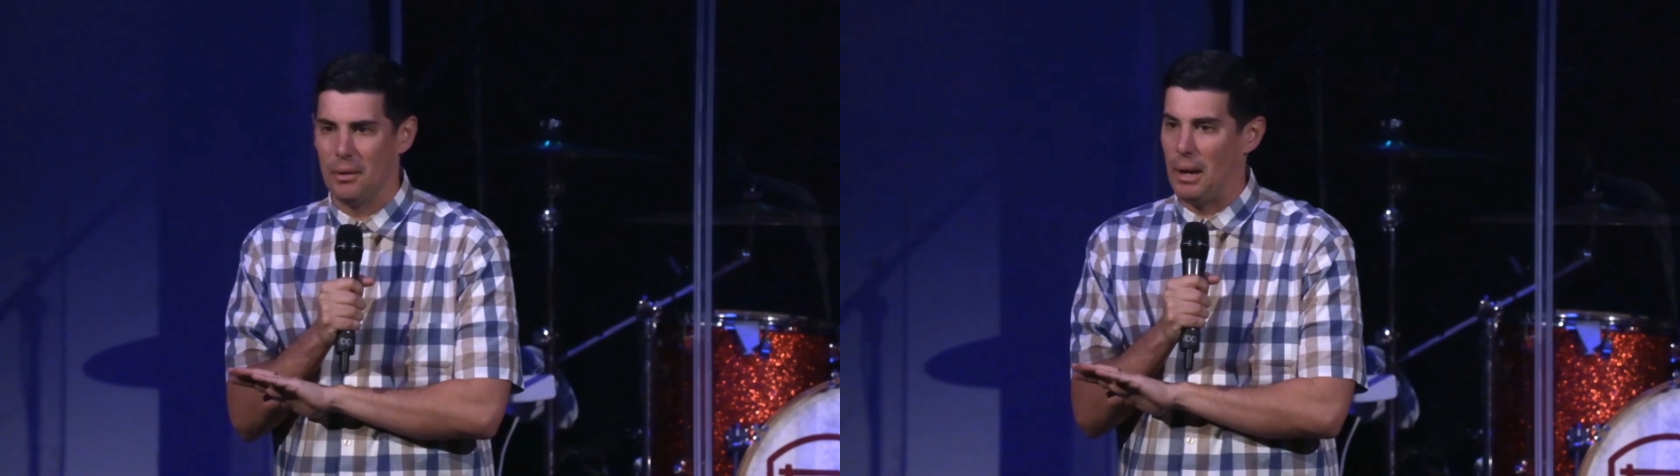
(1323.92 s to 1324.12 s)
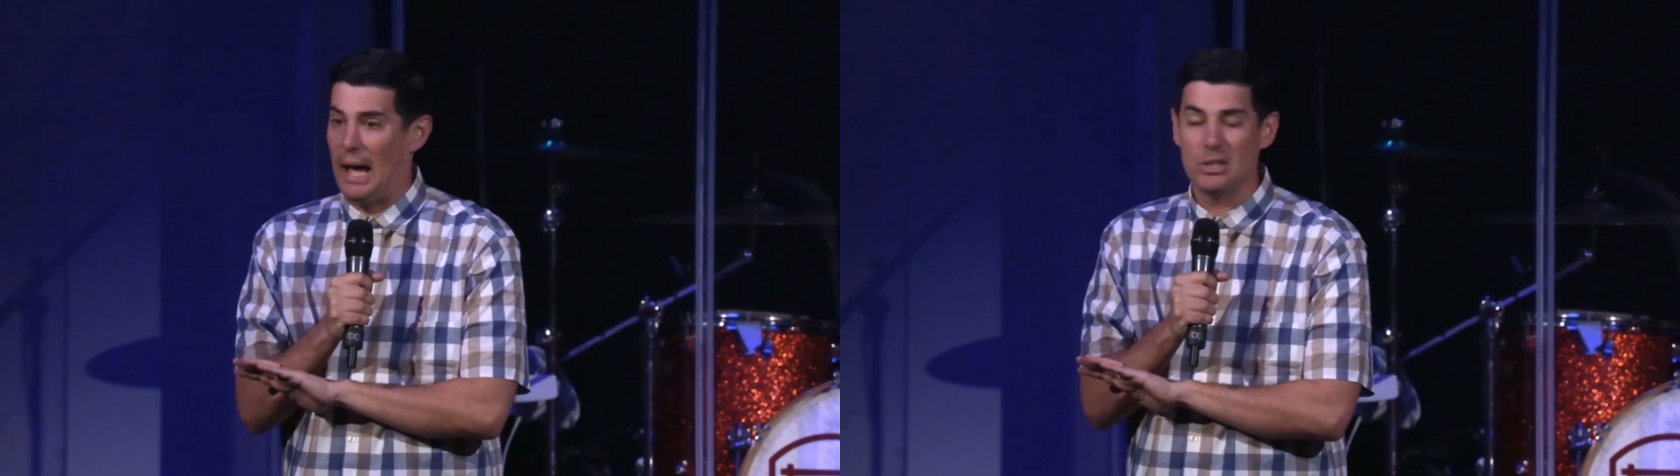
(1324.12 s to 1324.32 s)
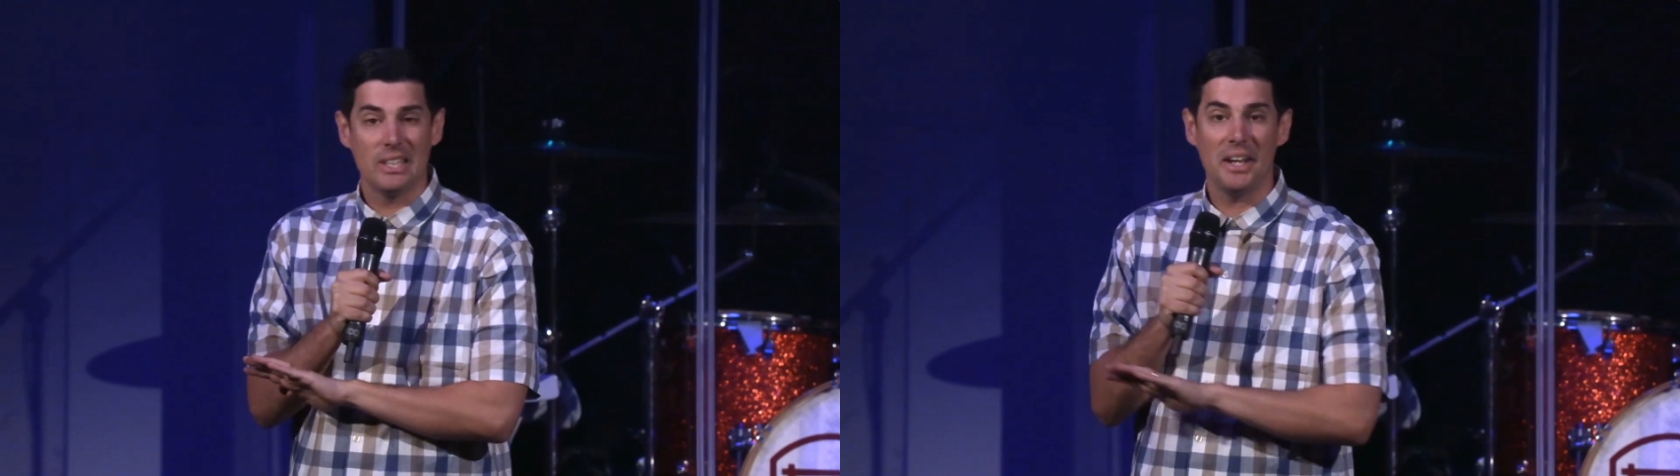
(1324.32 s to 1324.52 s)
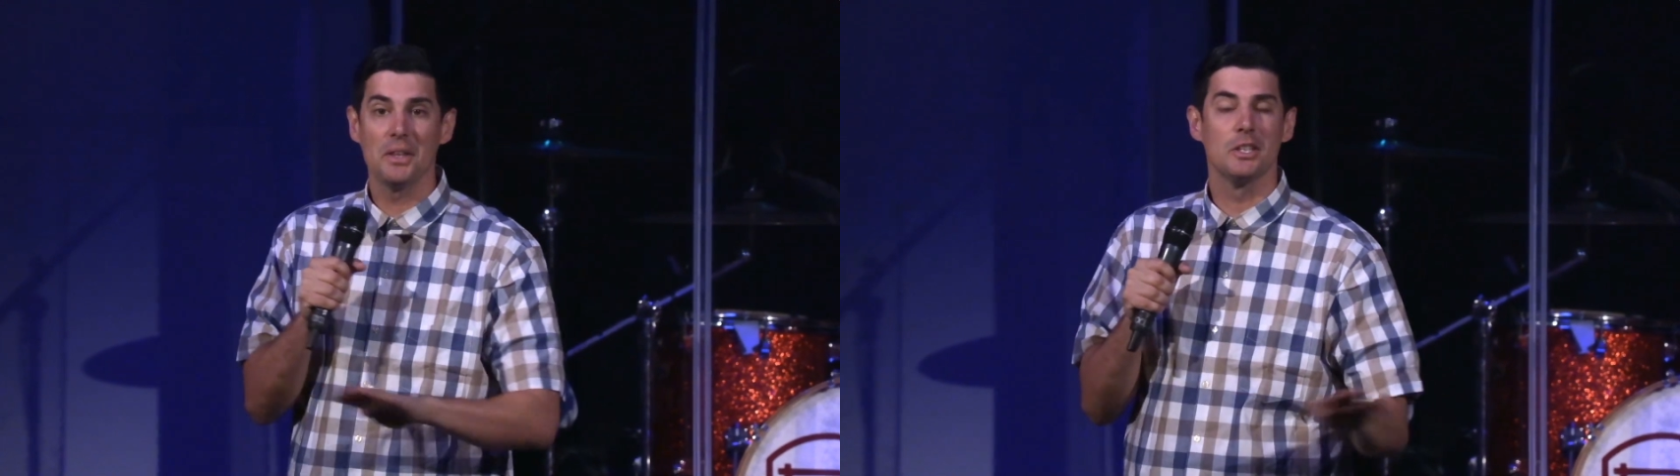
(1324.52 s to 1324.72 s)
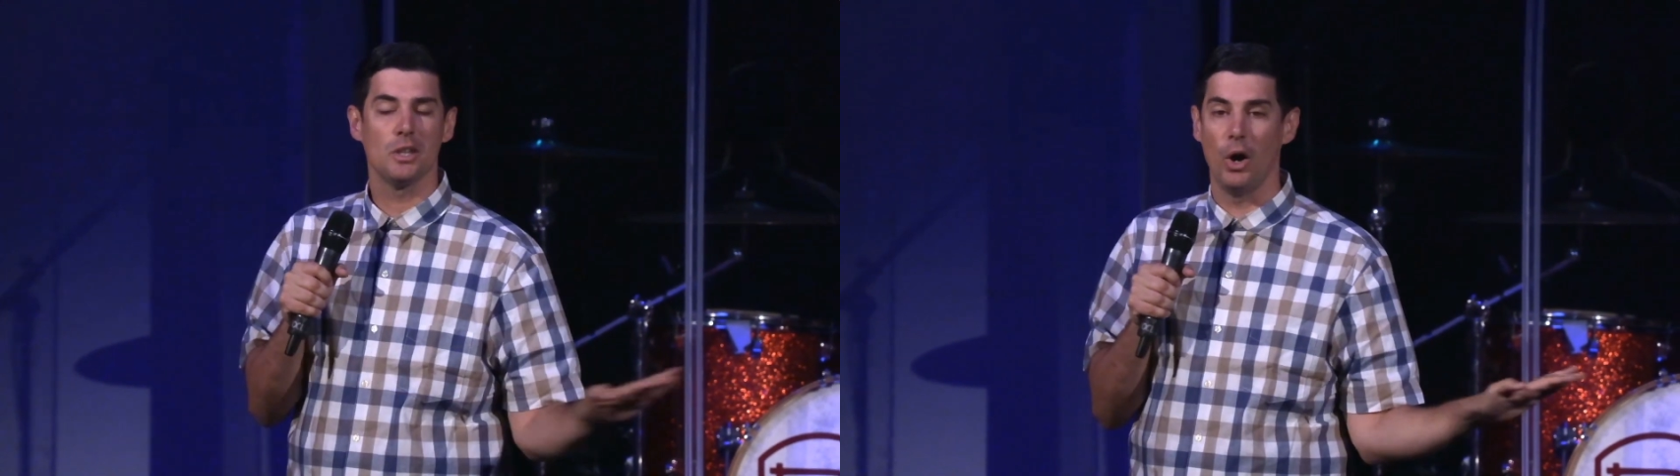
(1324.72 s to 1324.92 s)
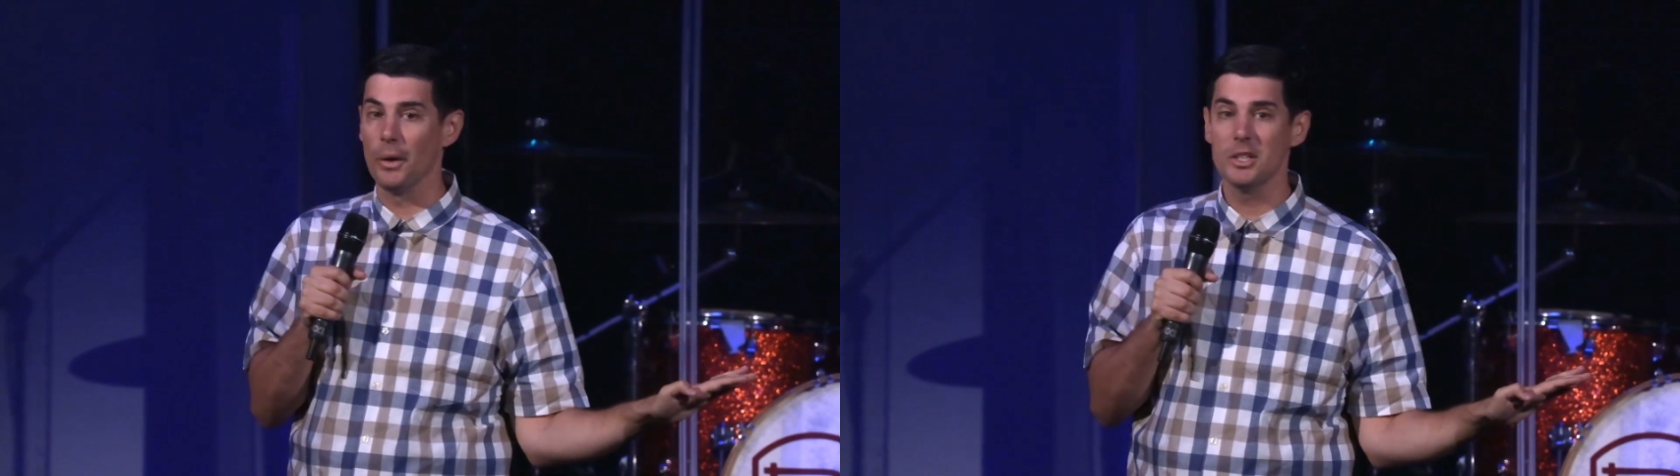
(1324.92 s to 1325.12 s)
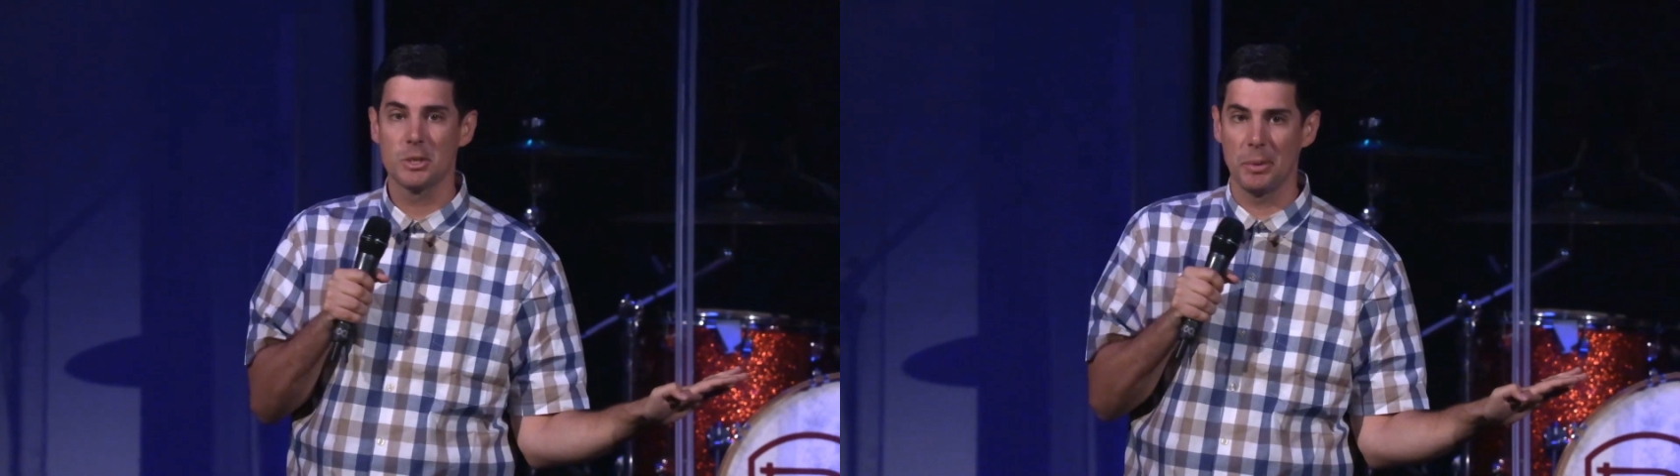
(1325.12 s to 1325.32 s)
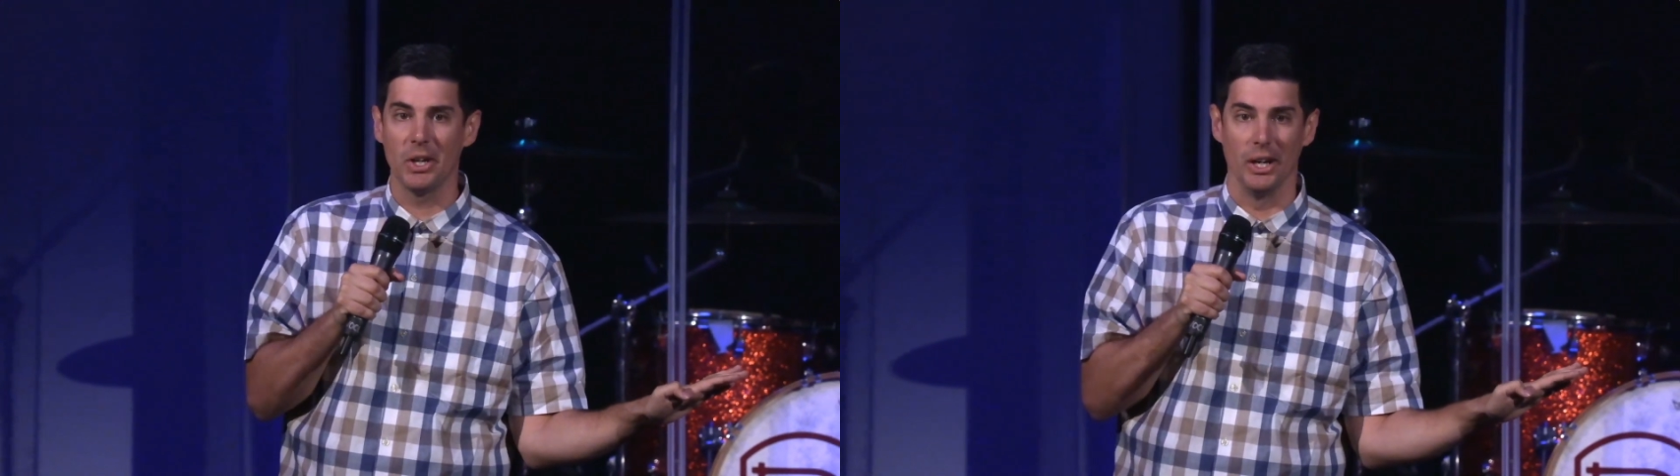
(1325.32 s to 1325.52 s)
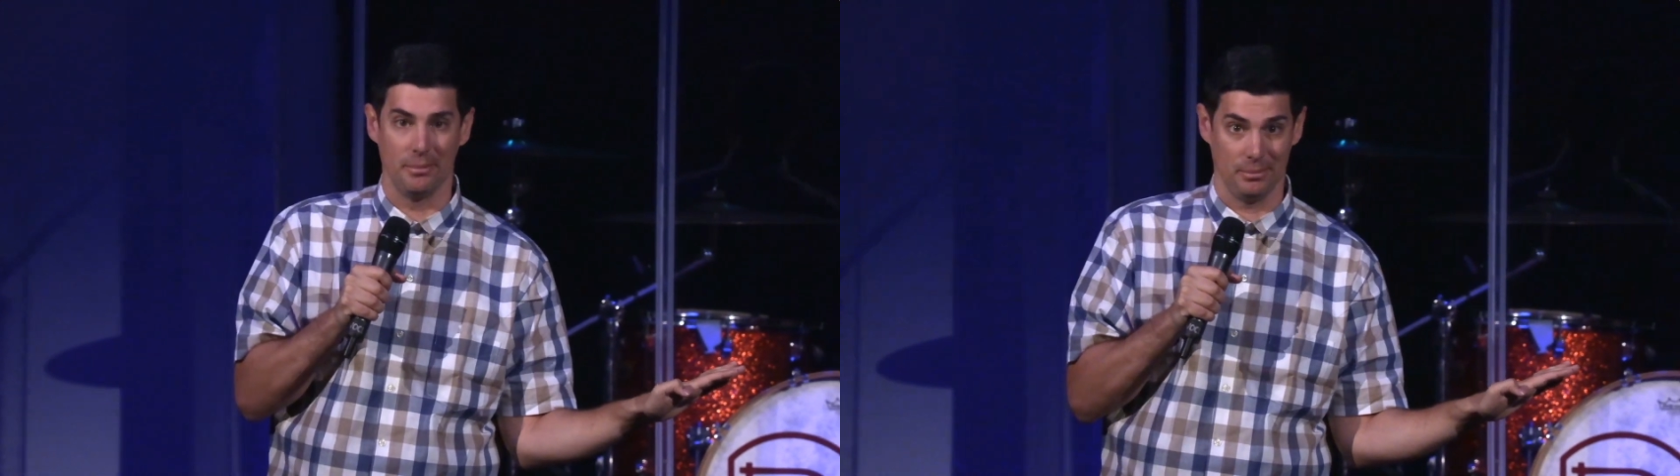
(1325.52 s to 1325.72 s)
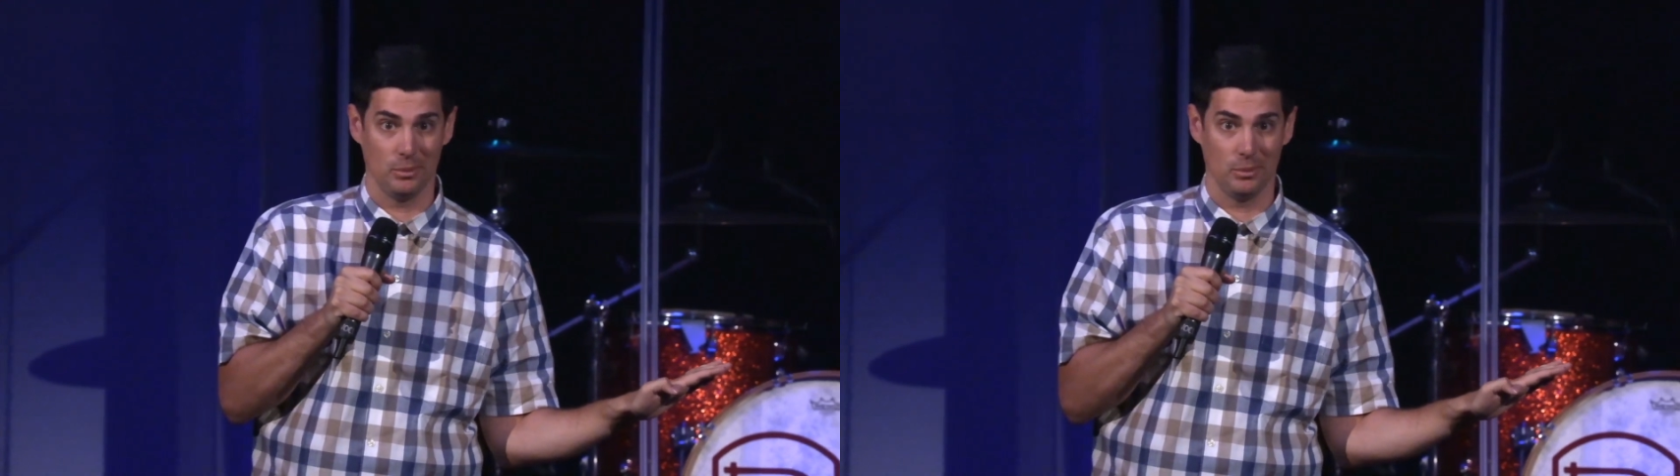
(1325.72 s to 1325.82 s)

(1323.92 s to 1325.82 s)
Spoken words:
outside of the Holy Spirit,